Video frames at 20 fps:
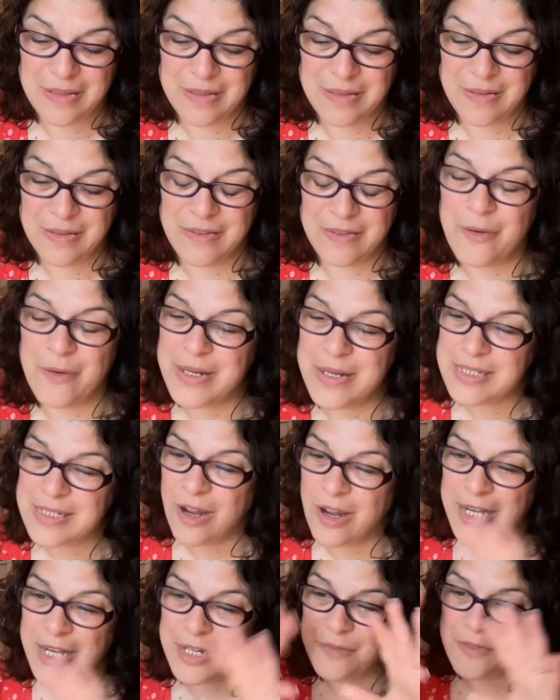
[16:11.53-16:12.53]
So it's
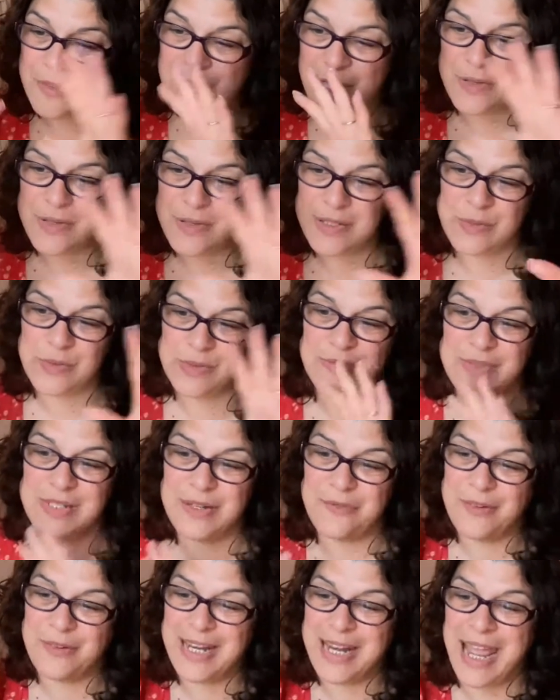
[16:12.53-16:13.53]
kind of those sorts of
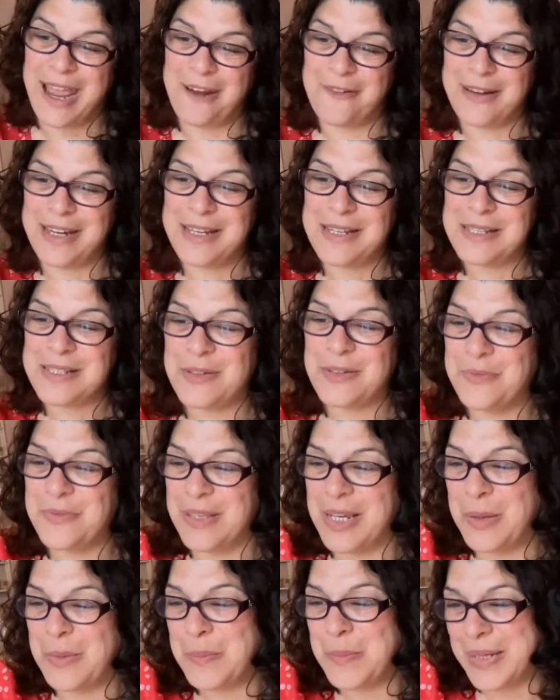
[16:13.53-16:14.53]
different areas of the
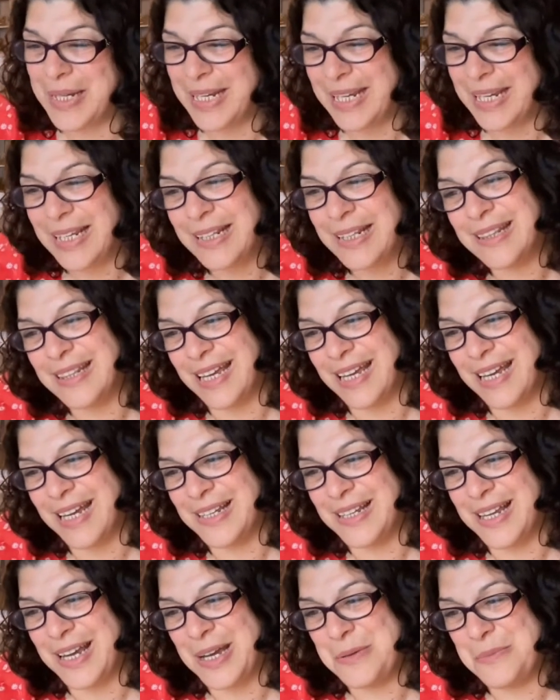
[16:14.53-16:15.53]
company that
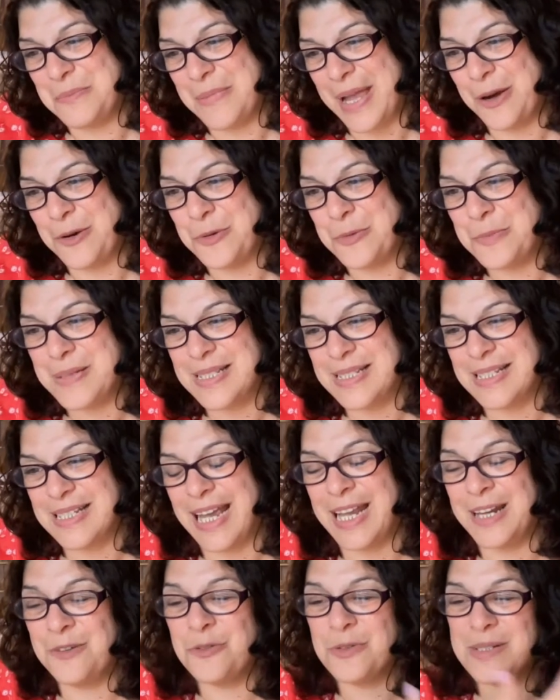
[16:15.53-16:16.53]
helps.
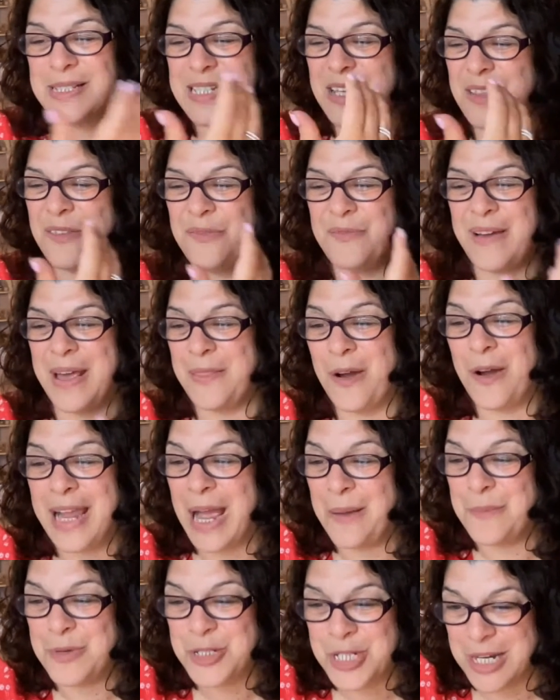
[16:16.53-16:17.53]
And also the fact that I
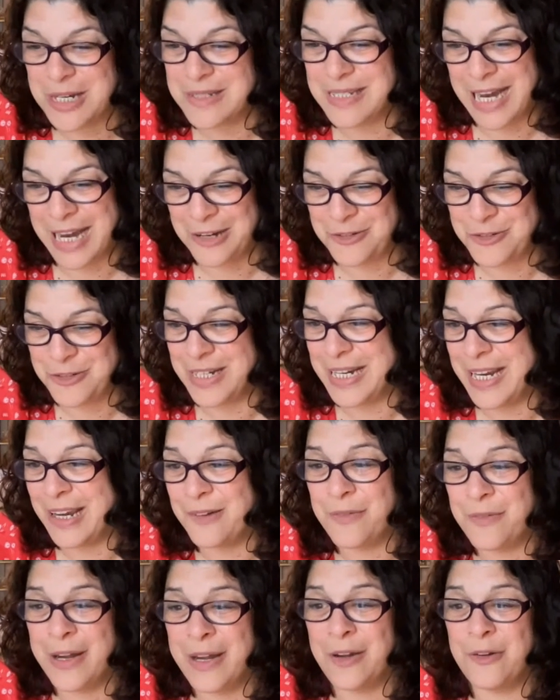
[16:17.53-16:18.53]
am just naturally a
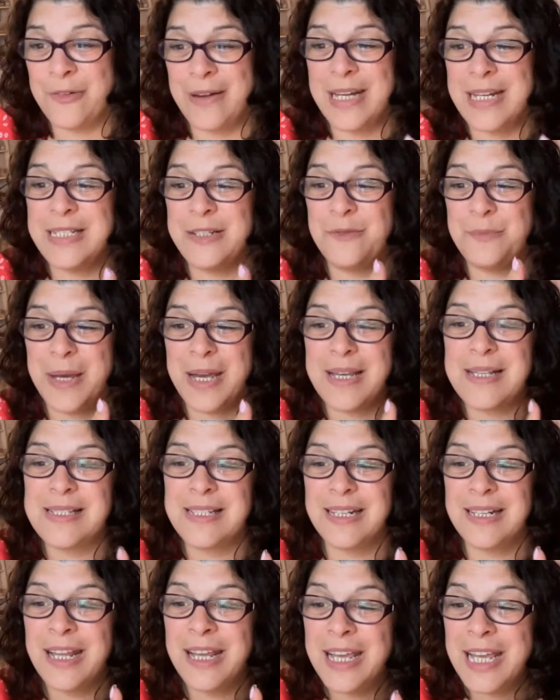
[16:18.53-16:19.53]
very creative
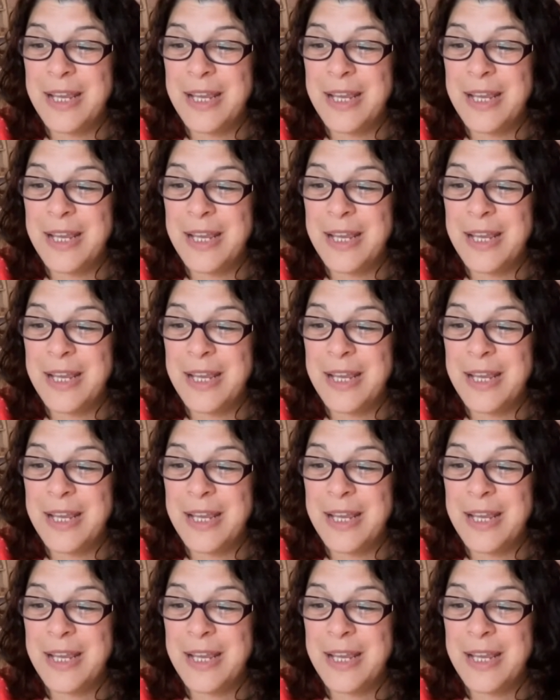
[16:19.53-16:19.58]
person.